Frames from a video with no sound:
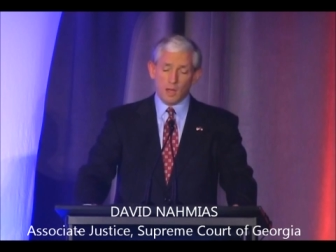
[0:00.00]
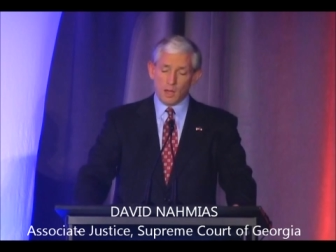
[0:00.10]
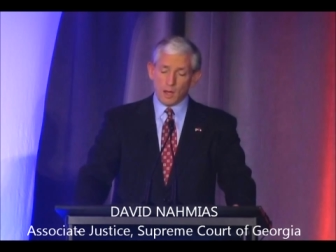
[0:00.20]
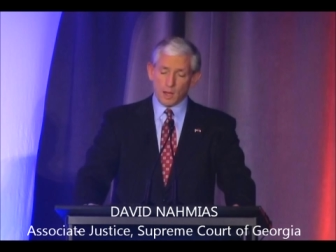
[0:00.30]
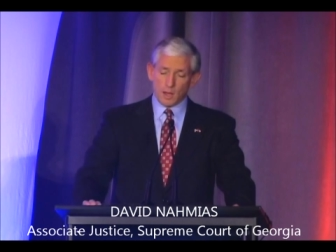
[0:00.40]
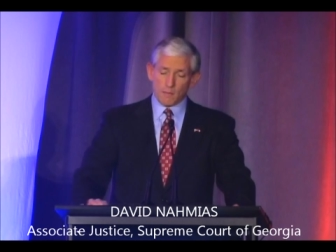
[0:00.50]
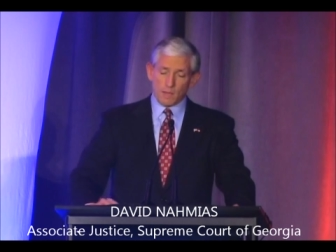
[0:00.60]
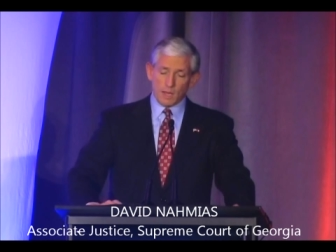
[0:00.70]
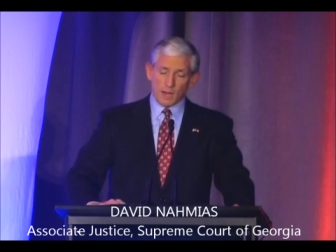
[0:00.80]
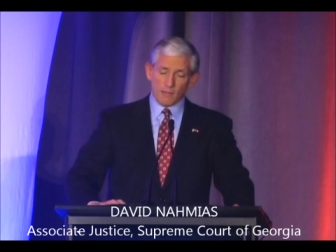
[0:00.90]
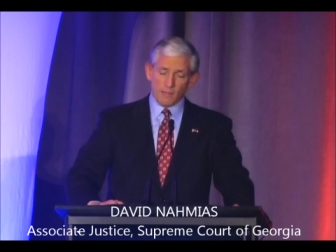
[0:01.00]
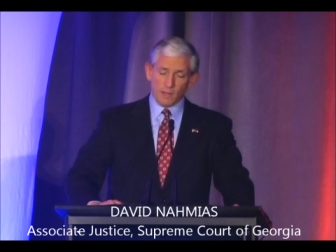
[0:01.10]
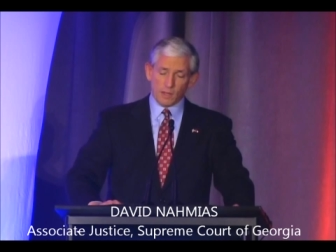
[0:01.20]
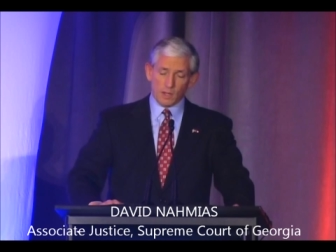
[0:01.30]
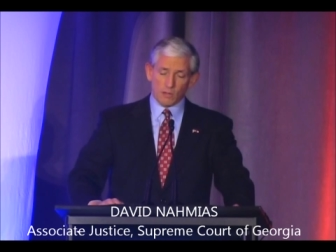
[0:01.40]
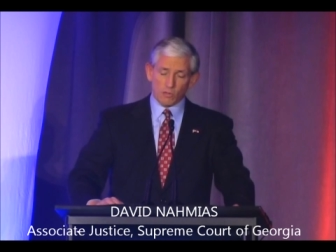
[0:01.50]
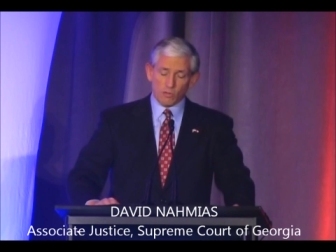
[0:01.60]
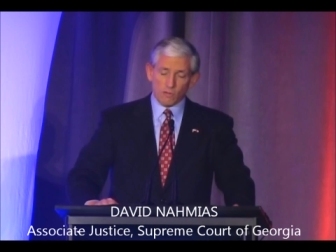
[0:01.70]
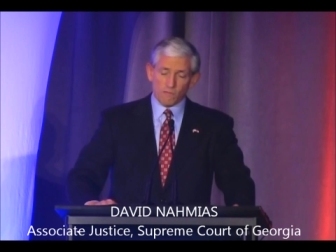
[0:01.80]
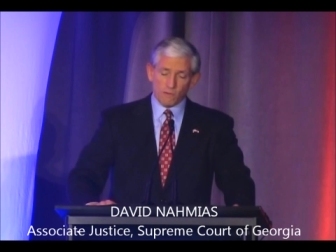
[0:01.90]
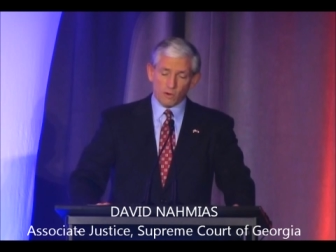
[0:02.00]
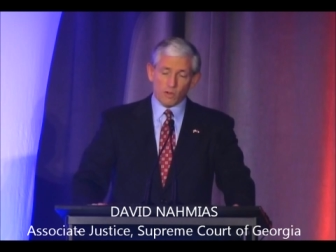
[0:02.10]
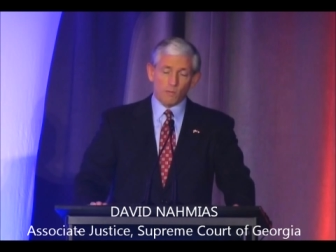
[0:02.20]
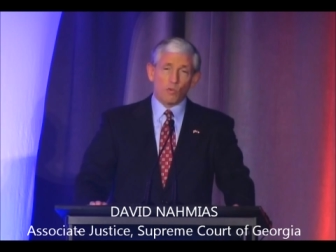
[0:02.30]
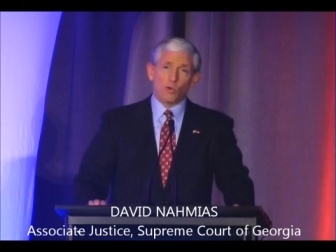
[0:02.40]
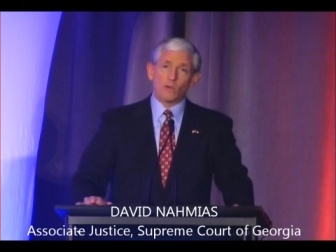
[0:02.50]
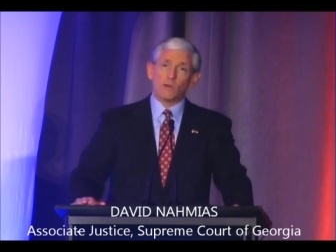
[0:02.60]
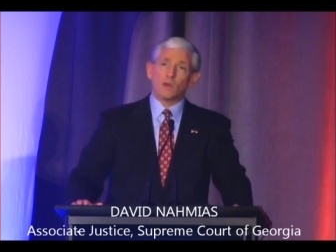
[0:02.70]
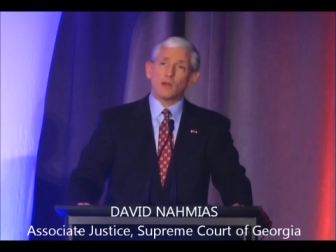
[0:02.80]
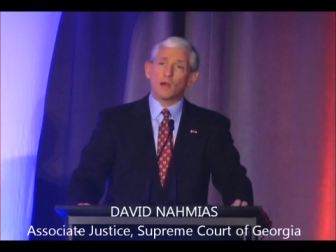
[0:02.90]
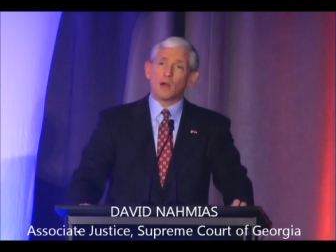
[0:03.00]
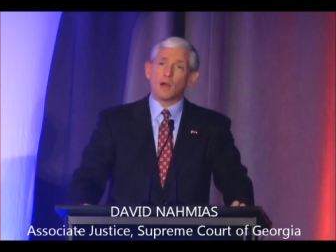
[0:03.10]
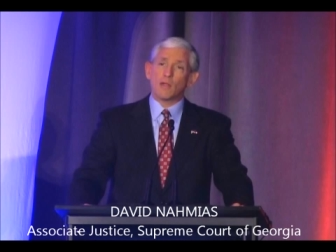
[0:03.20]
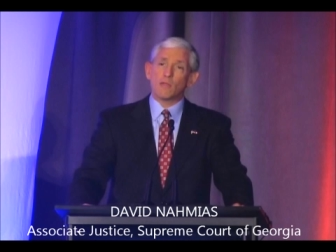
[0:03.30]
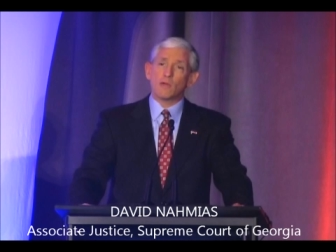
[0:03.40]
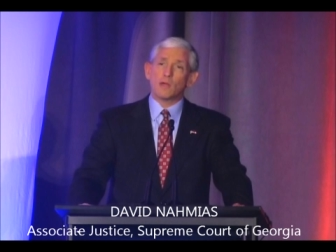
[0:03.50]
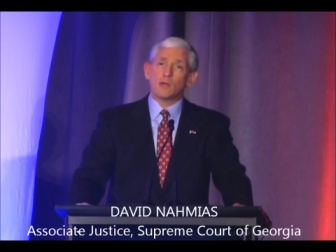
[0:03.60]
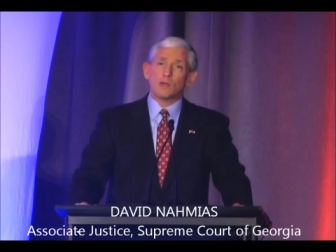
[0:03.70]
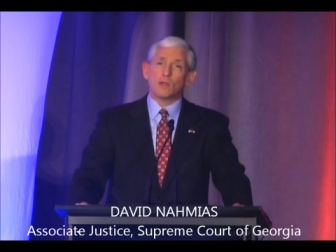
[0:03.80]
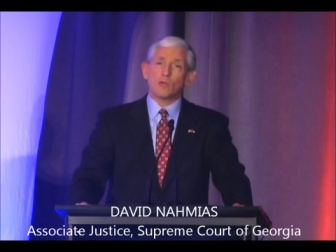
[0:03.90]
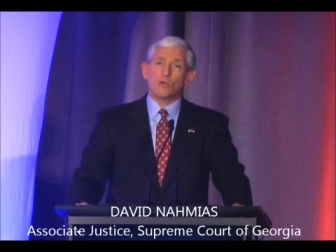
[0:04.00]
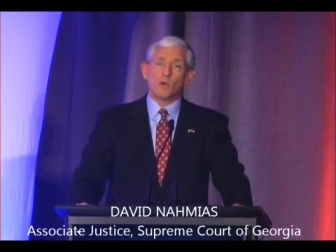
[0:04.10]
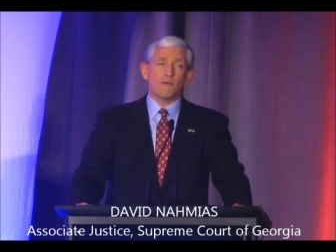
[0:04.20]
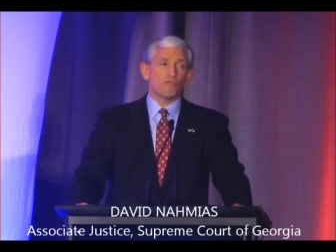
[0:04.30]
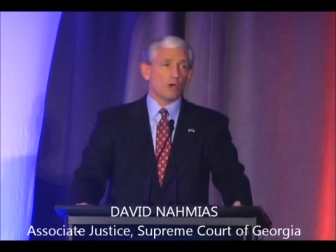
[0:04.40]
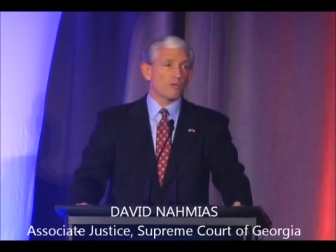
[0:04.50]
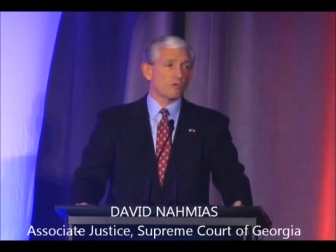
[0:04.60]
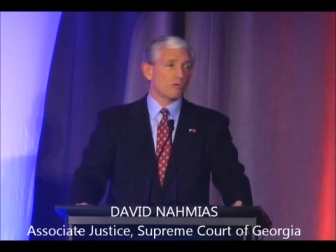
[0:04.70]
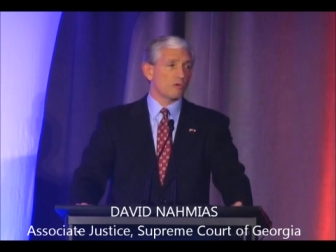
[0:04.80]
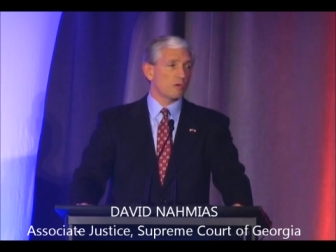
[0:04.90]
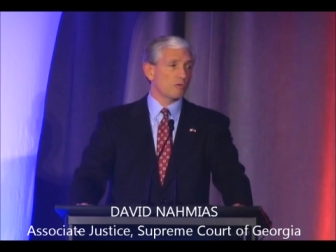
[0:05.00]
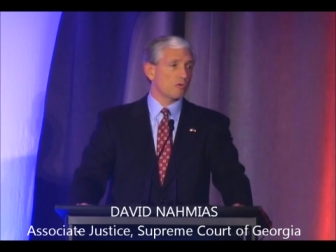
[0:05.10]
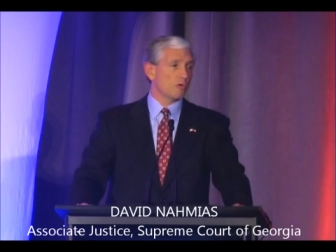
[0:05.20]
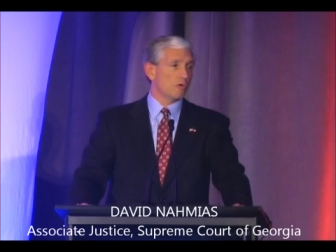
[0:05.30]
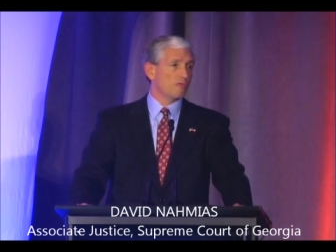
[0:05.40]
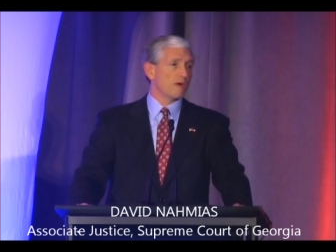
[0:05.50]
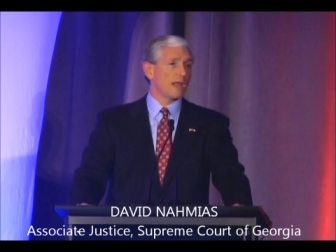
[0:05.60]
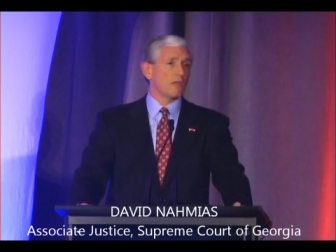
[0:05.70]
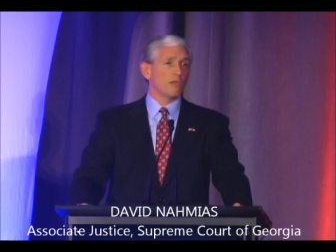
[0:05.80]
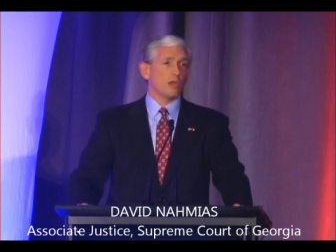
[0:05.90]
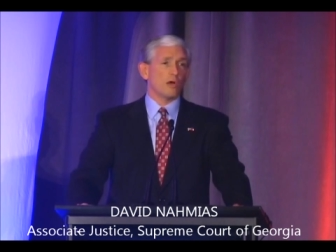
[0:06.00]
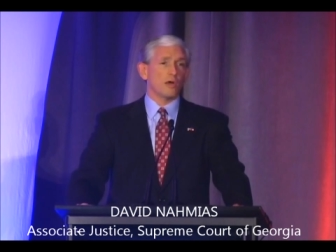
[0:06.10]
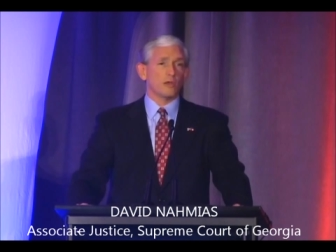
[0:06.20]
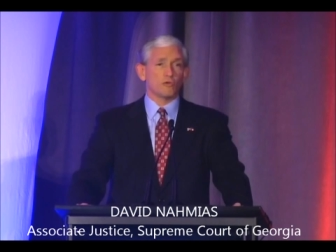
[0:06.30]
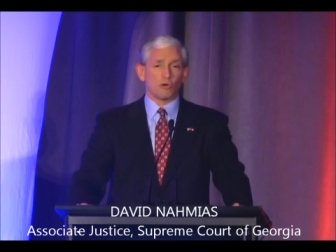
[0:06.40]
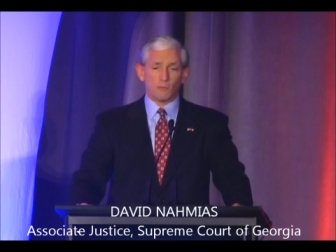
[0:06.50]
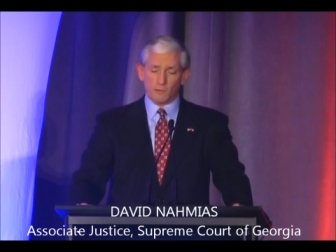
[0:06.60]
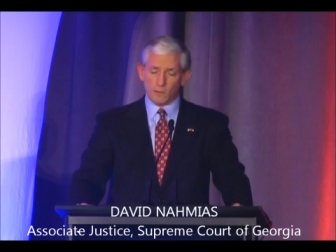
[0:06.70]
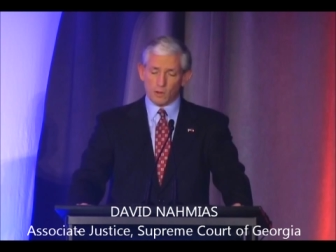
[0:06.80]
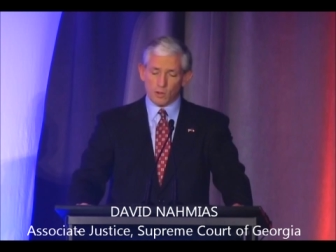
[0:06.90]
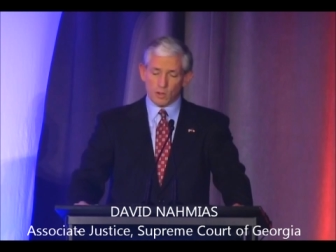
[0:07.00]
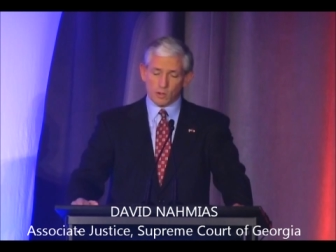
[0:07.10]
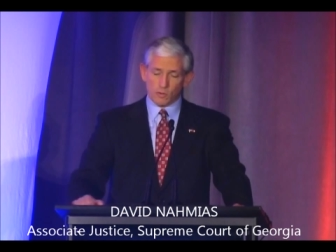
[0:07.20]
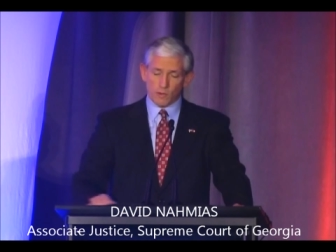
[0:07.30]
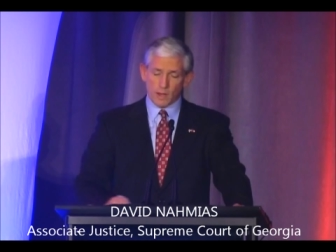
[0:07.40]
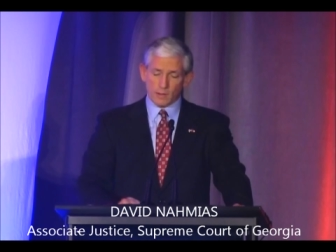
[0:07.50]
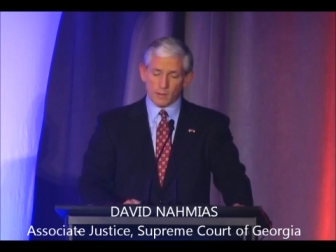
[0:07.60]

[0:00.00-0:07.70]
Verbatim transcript: Um, and I think it's very important uh, that you have justices who follow the law and interpret the law correctly.